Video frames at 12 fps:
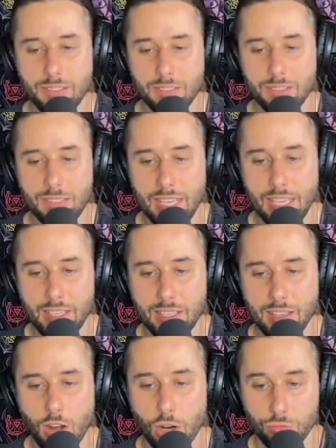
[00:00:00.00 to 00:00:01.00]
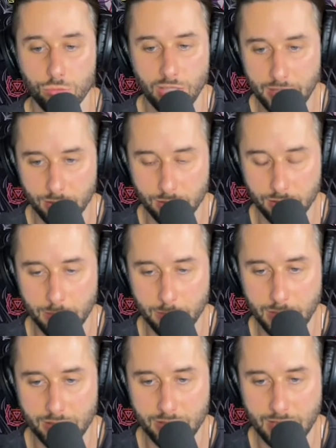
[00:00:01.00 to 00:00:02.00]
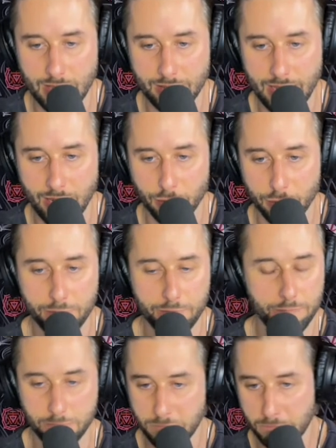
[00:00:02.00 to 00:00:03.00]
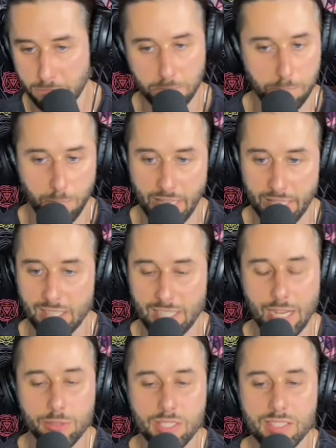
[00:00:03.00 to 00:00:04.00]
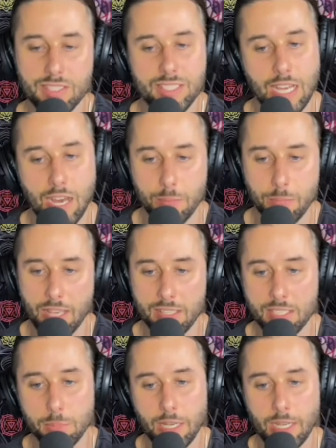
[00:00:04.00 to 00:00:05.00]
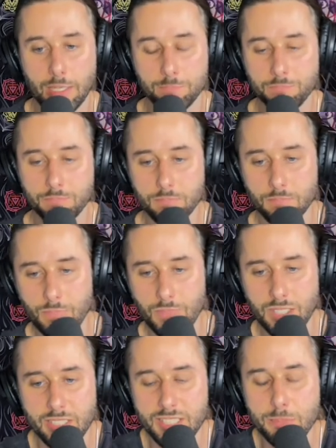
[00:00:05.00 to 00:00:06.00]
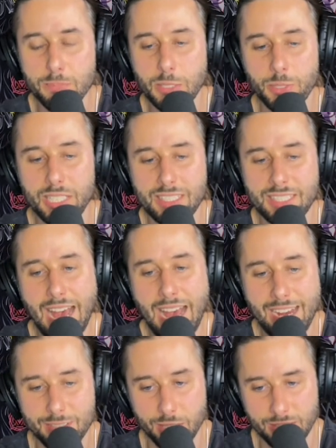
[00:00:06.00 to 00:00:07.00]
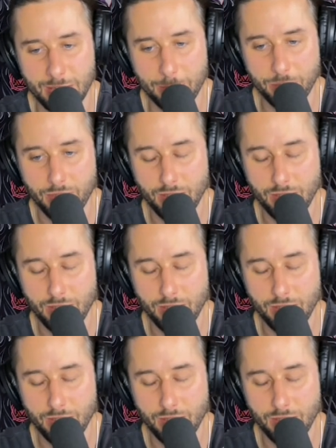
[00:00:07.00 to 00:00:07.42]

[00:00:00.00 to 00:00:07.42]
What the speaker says: they are real. It means that they are like clouds in the sky passing by. Doesn't mean we need to act on them.